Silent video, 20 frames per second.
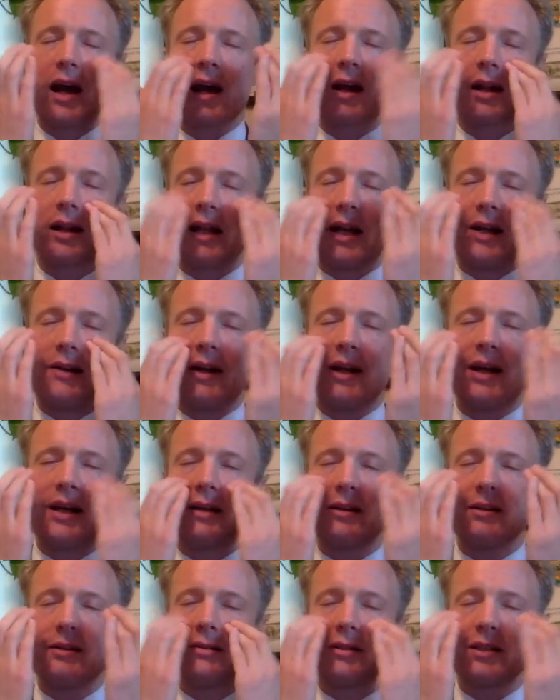
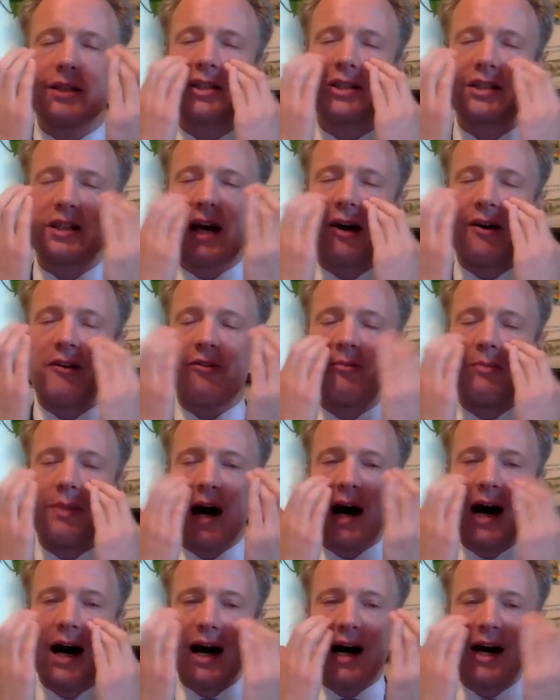Clearing the stuff
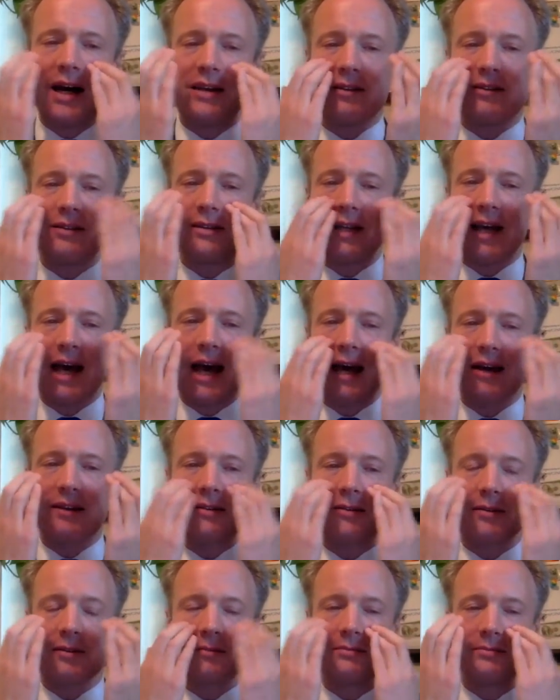behind that.
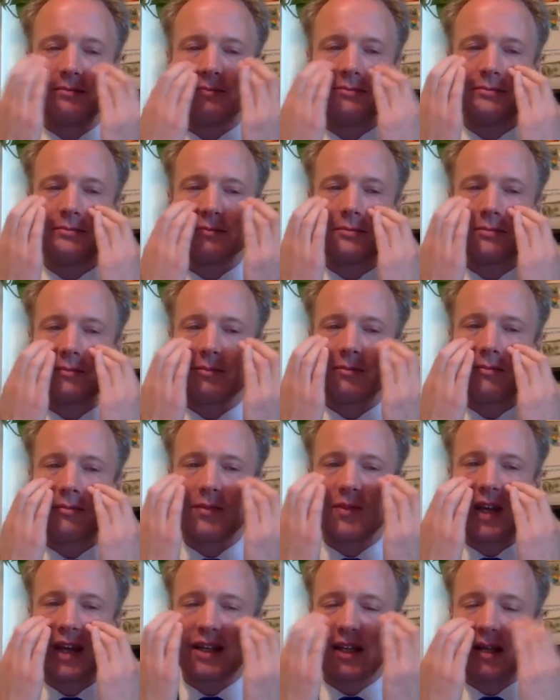
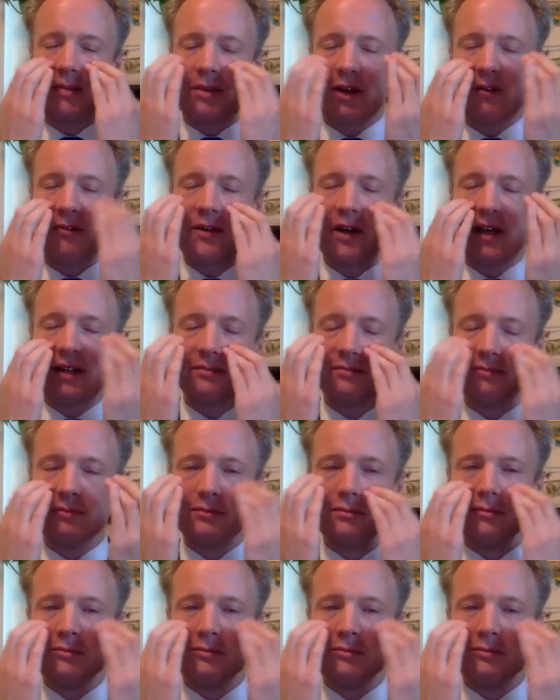Take a deep breath in.